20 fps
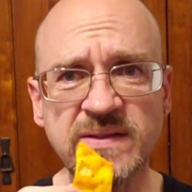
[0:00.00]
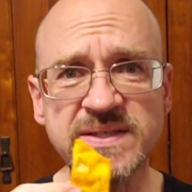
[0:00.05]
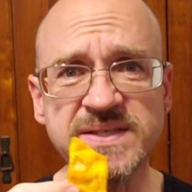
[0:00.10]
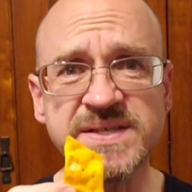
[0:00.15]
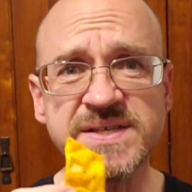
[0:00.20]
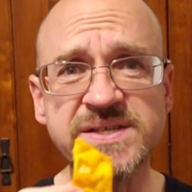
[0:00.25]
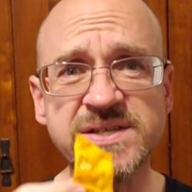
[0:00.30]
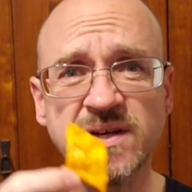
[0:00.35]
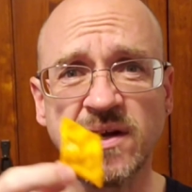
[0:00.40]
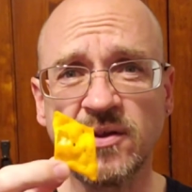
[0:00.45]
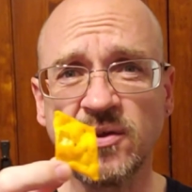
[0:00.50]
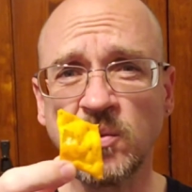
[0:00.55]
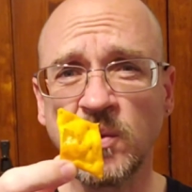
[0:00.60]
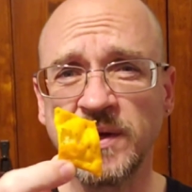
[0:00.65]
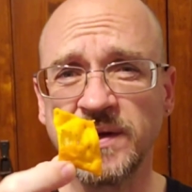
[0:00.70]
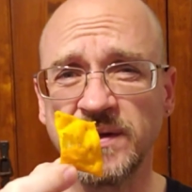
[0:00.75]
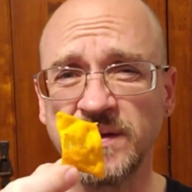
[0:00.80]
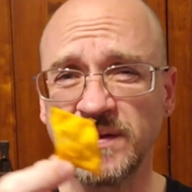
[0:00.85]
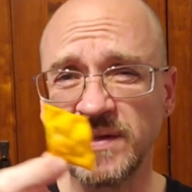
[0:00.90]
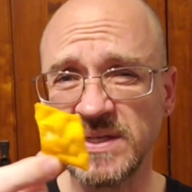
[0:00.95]
This is another
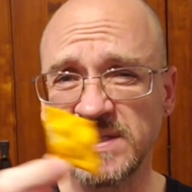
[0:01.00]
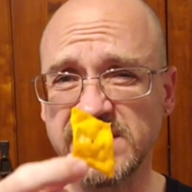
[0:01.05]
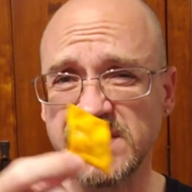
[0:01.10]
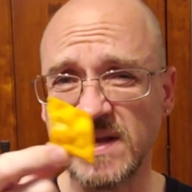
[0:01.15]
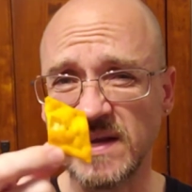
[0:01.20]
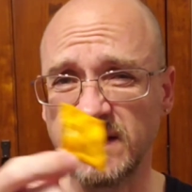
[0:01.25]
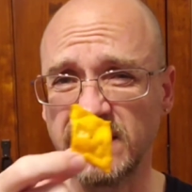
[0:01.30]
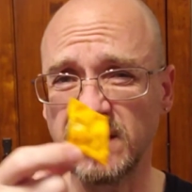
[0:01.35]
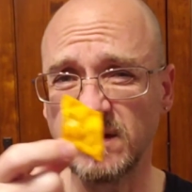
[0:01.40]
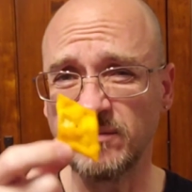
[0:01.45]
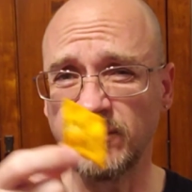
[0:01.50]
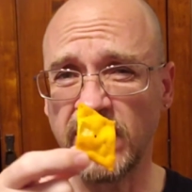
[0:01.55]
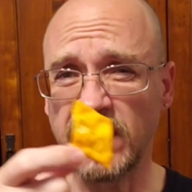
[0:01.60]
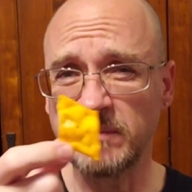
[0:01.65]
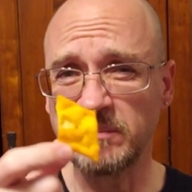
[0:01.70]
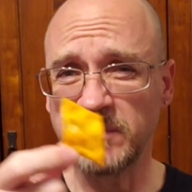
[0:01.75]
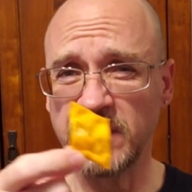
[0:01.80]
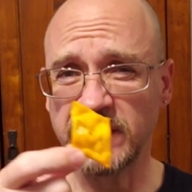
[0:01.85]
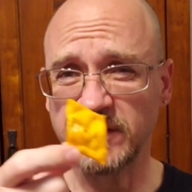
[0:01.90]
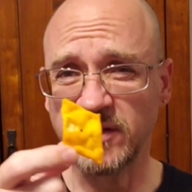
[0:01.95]
one of these that if
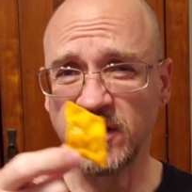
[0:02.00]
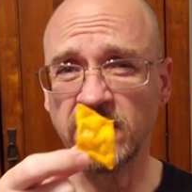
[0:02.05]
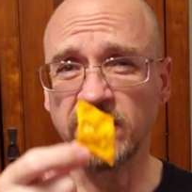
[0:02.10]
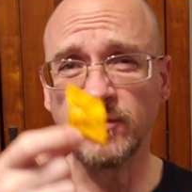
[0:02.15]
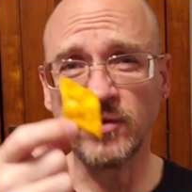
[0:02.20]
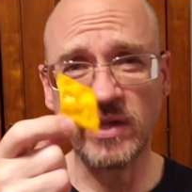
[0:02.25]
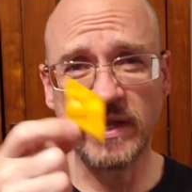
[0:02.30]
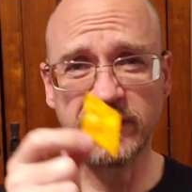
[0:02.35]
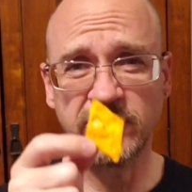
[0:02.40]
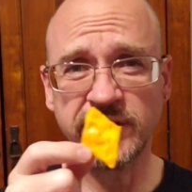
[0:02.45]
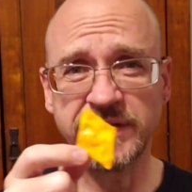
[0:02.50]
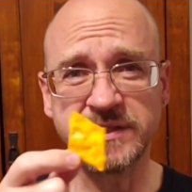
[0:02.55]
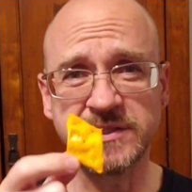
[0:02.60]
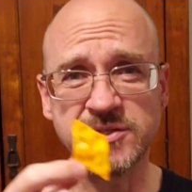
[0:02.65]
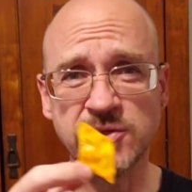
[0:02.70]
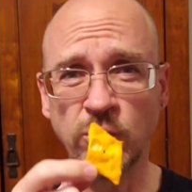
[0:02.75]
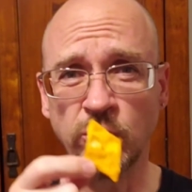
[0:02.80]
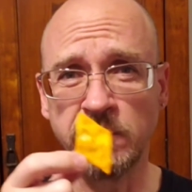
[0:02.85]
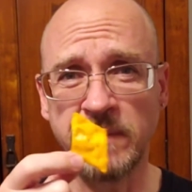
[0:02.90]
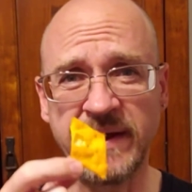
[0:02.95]
I'm not careful, I could eat this
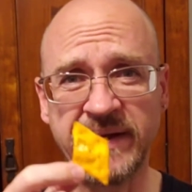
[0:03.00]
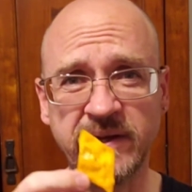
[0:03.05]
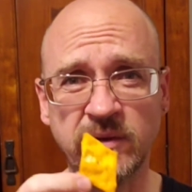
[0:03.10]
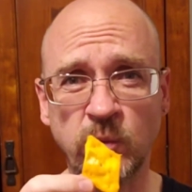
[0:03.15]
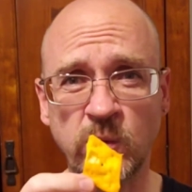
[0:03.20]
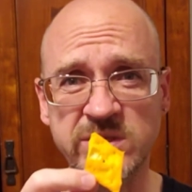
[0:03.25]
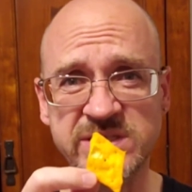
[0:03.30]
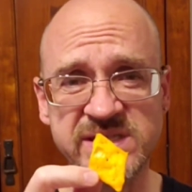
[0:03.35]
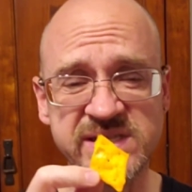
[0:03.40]
whole bag in one